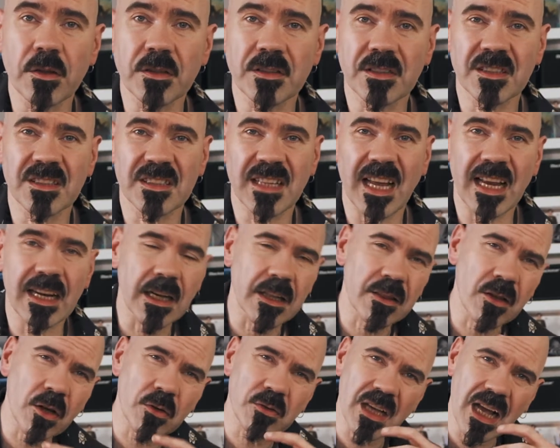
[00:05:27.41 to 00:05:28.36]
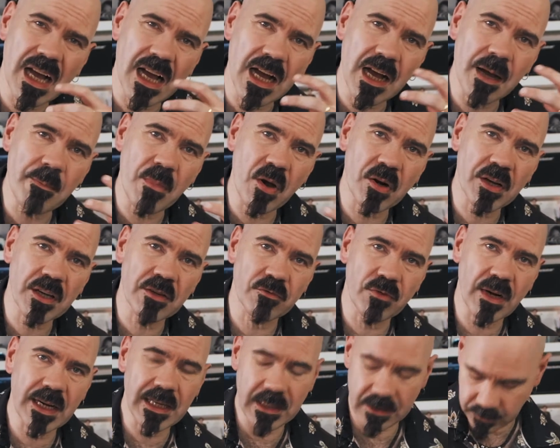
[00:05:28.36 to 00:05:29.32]
sustain and those harmonic
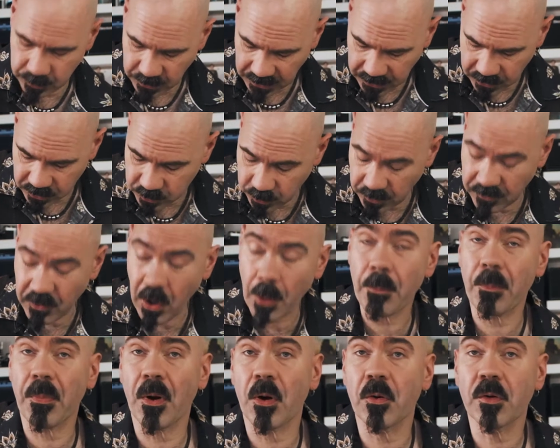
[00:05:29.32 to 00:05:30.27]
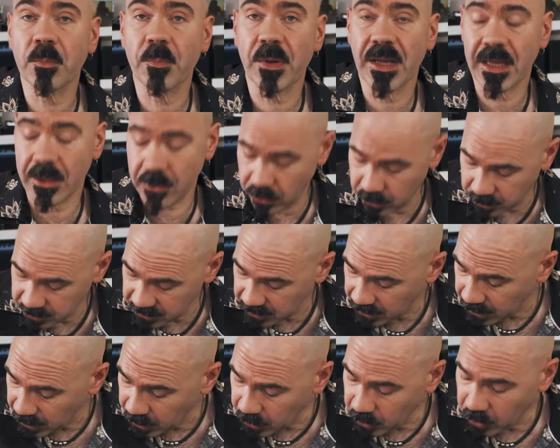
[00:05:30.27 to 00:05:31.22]
rings, because we've got both pickups
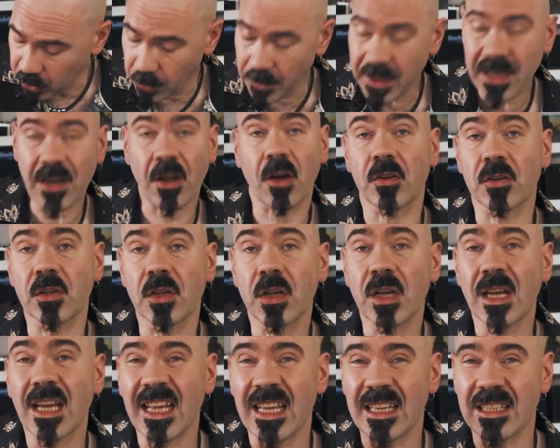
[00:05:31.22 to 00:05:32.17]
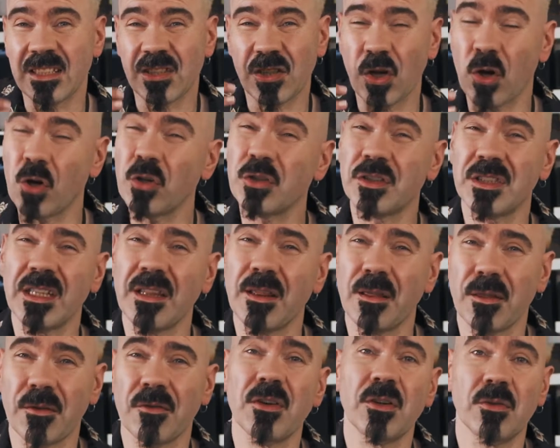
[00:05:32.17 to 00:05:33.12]
coming on, is cutting
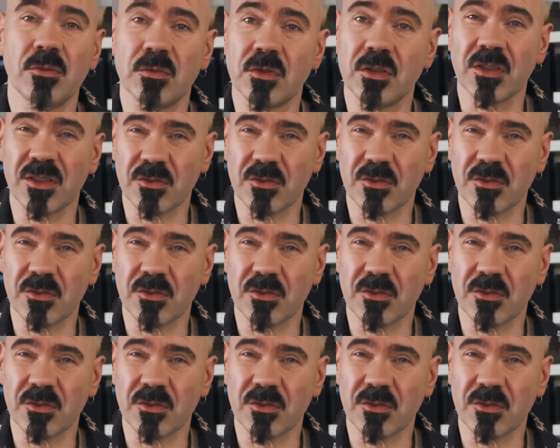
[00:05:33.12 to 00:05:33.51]
through just